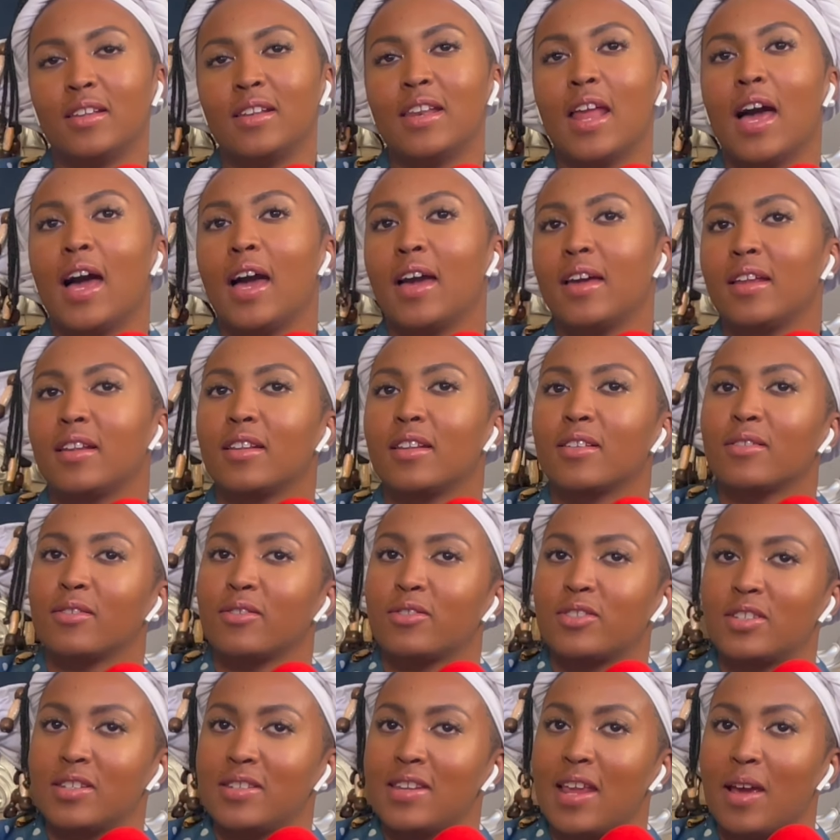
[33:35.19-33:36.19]
not
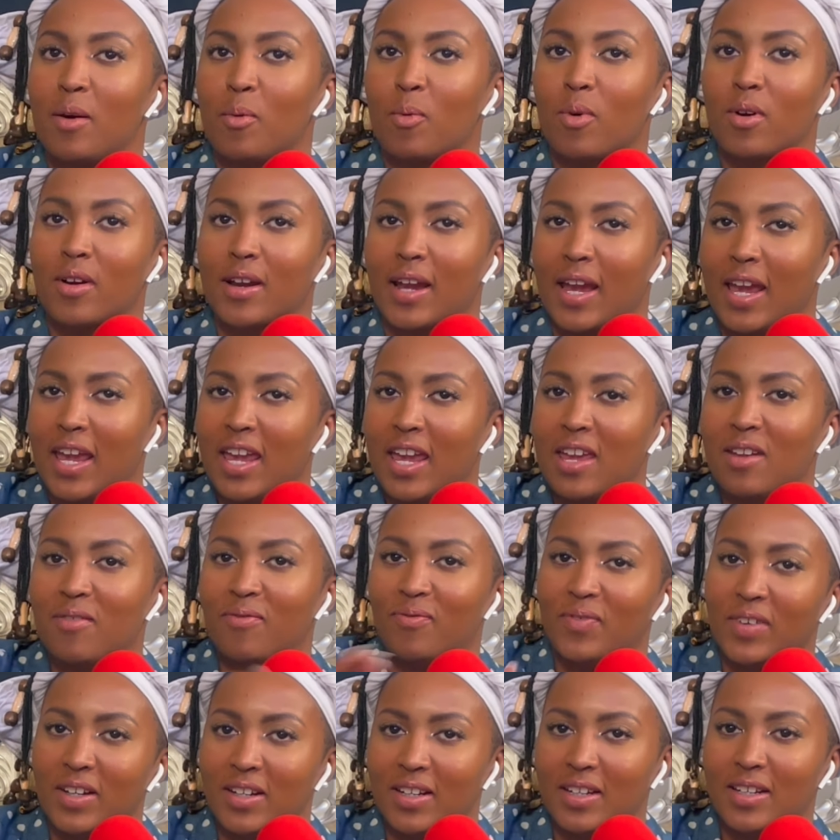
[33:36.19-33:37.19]
to network and
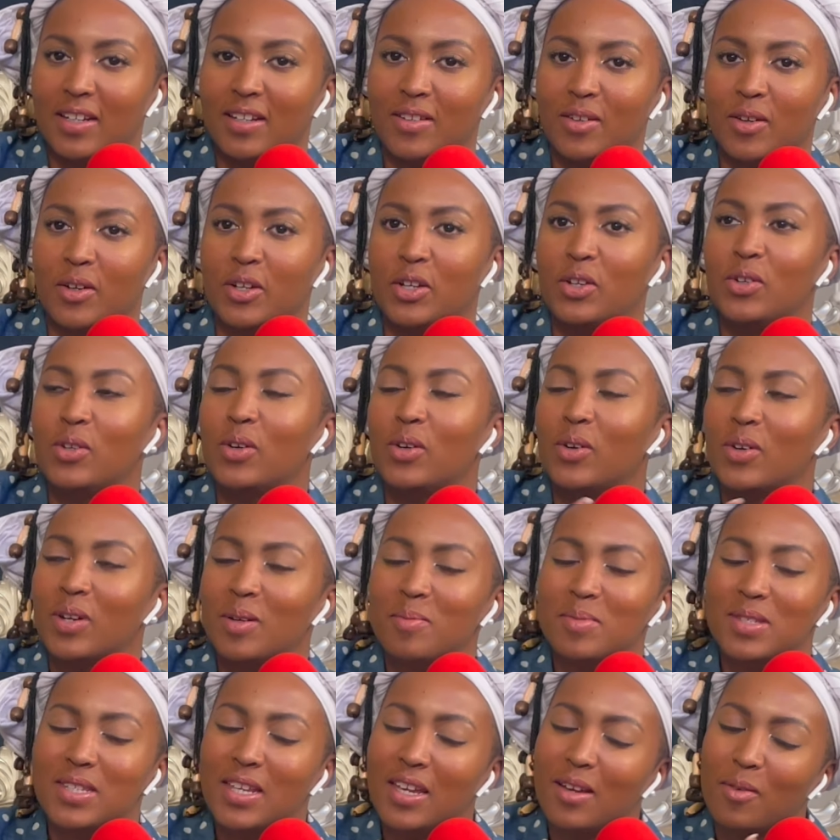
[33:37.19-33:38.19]
fun, or you know what
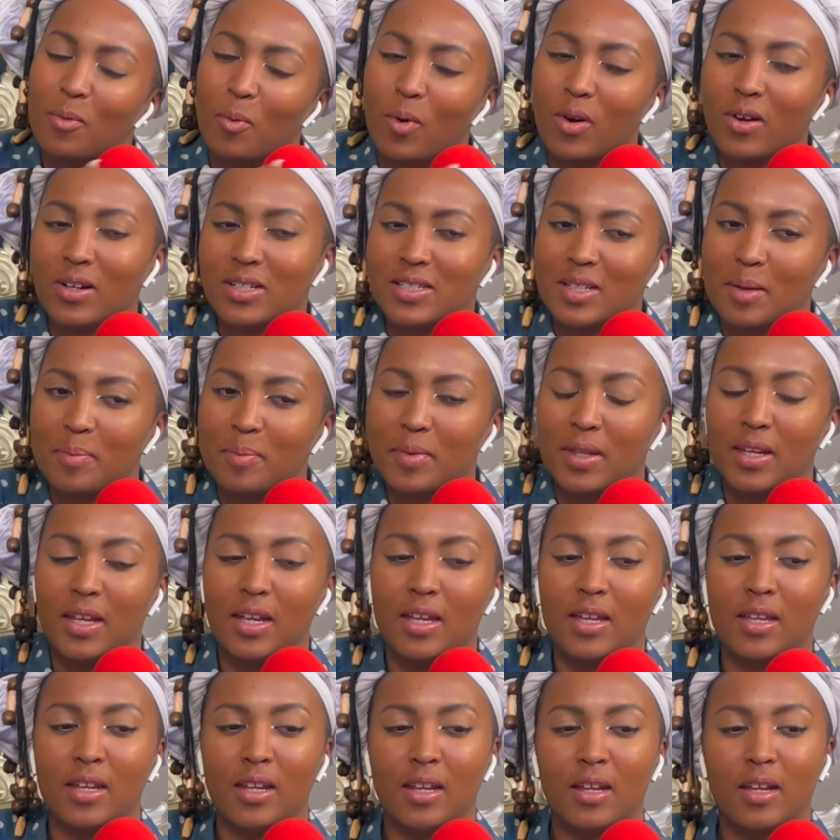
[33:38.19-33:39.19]
I'm saying, work something
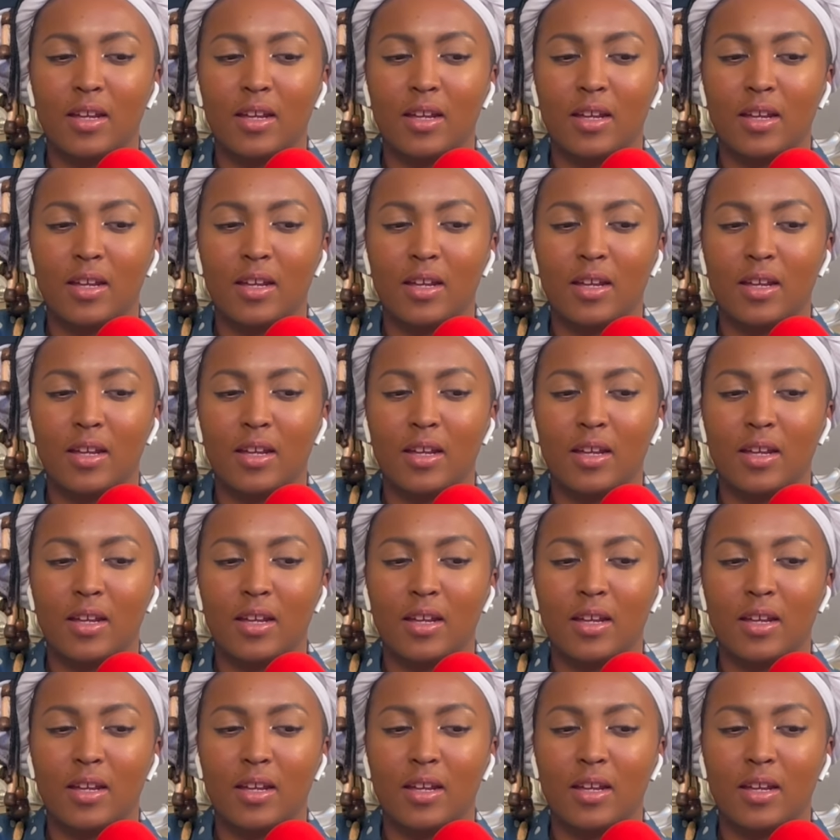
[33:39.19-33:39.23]
in.